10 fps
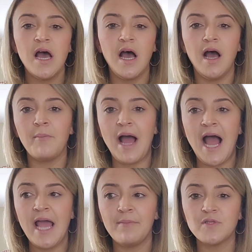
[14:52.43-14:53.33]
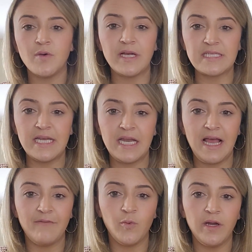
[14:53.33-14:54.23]
I'm so excited. I
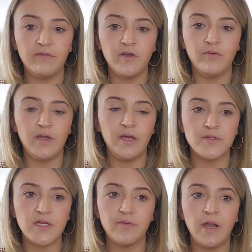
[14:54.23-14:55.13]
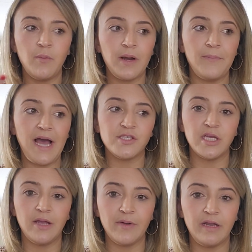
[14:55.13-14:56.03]
have quite a few videos here that I want to batch
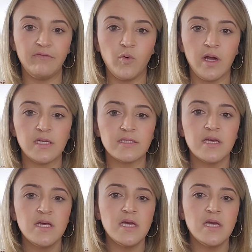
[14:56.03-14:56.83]
and get ready for us